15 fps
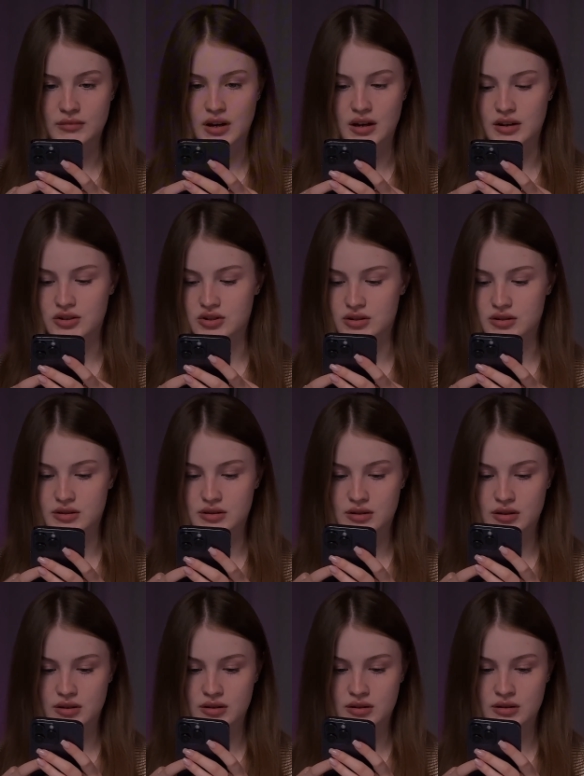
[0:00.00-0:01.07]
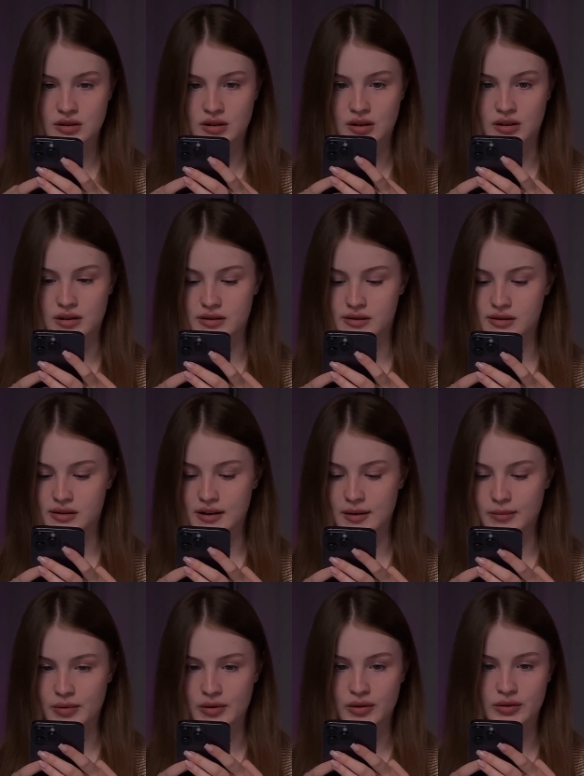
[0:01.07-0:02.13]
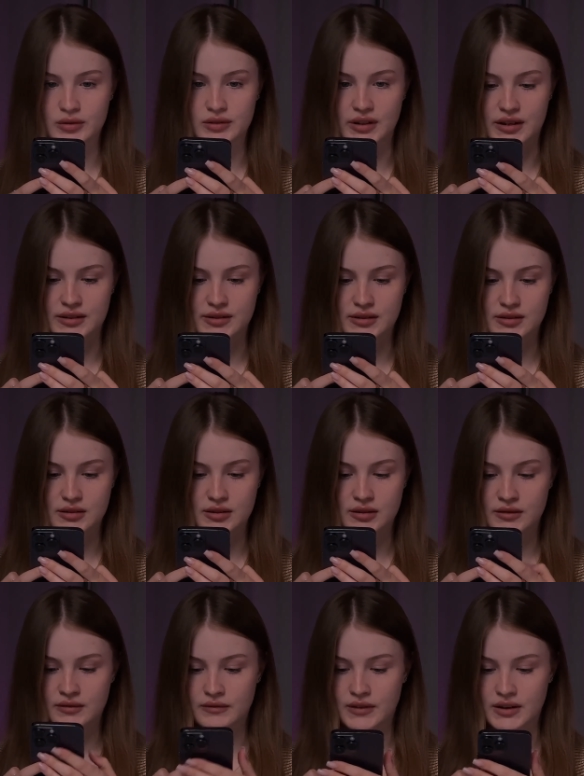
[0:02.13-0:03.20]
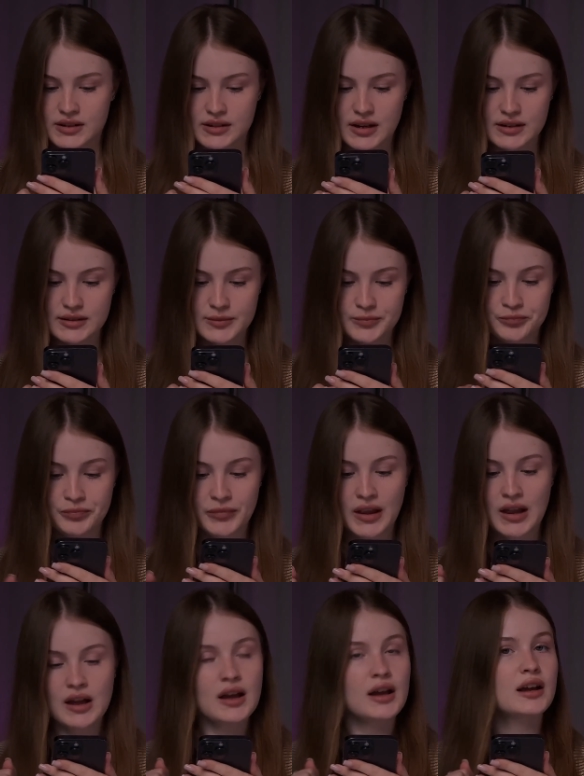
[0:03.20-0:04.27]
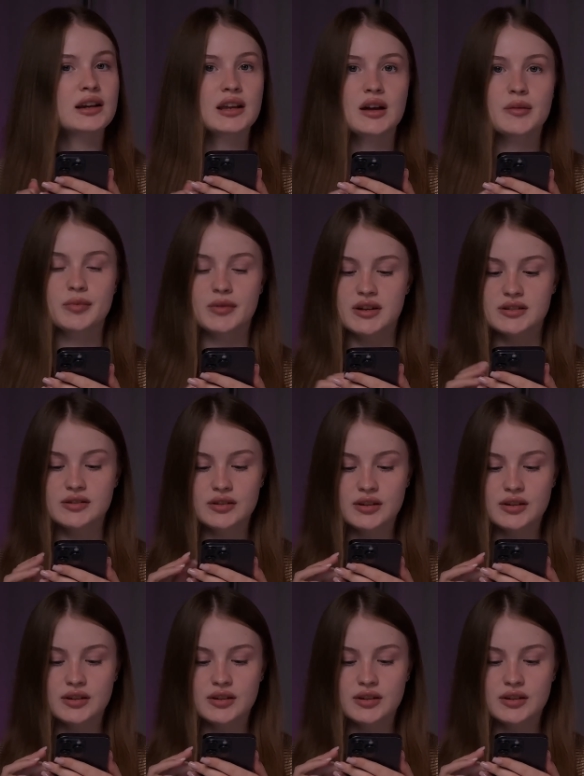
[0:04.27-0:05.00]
I just got a typo, let's fix that. And yep, as you